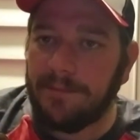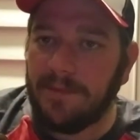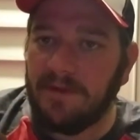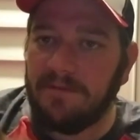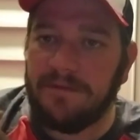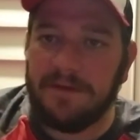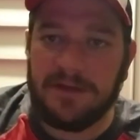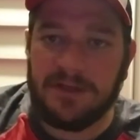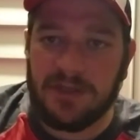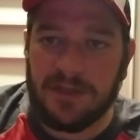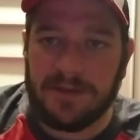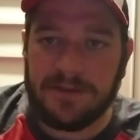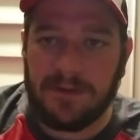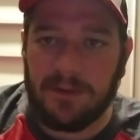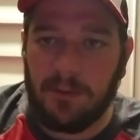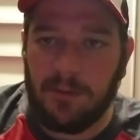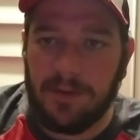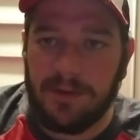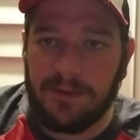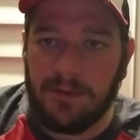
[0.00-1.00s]
The finish is a
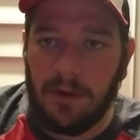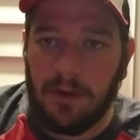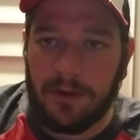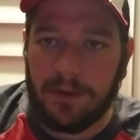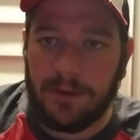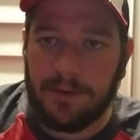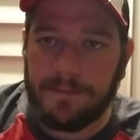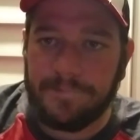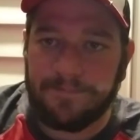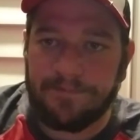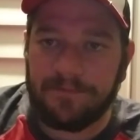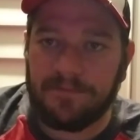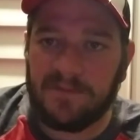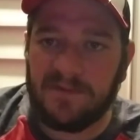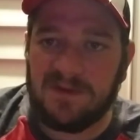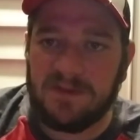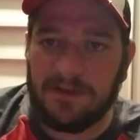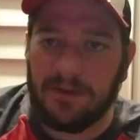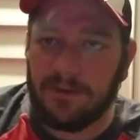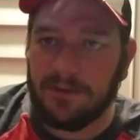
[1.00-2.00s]
little bit longer.
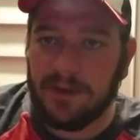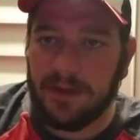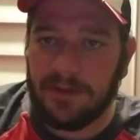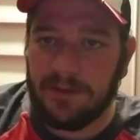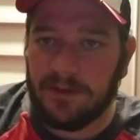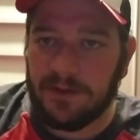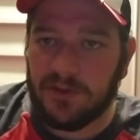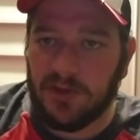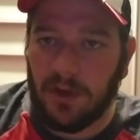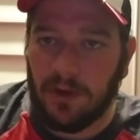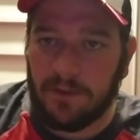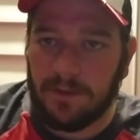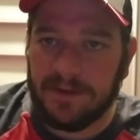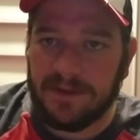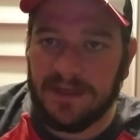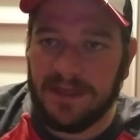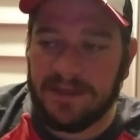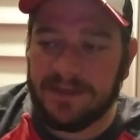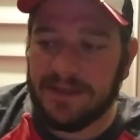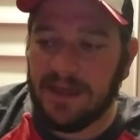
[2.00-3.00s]
Still getting the
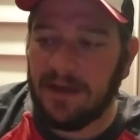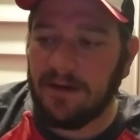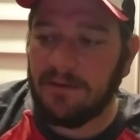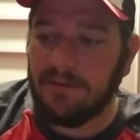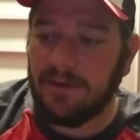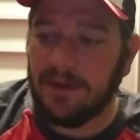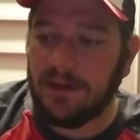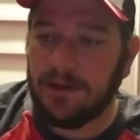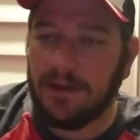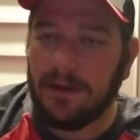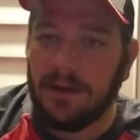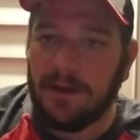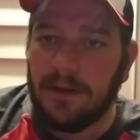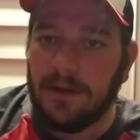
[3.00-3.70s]
chocolate taste out of it.